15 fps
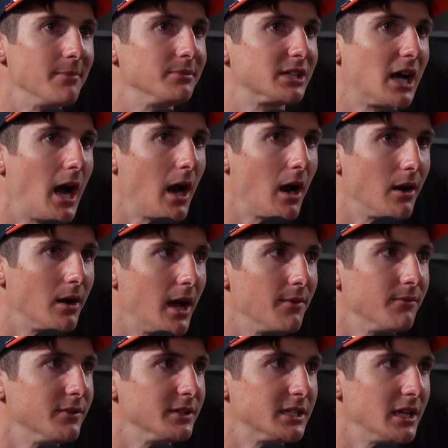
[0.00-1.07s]
I'm tired.
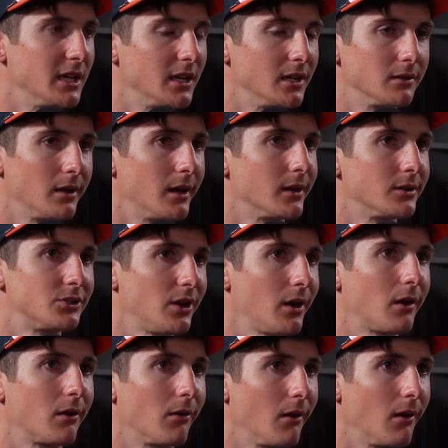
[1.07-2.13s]
I'm fatigued. Like,
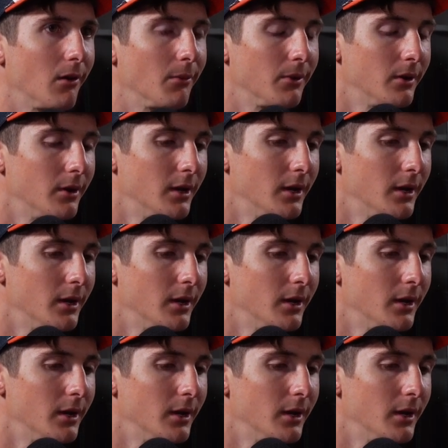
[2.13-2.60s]
chuck a rope.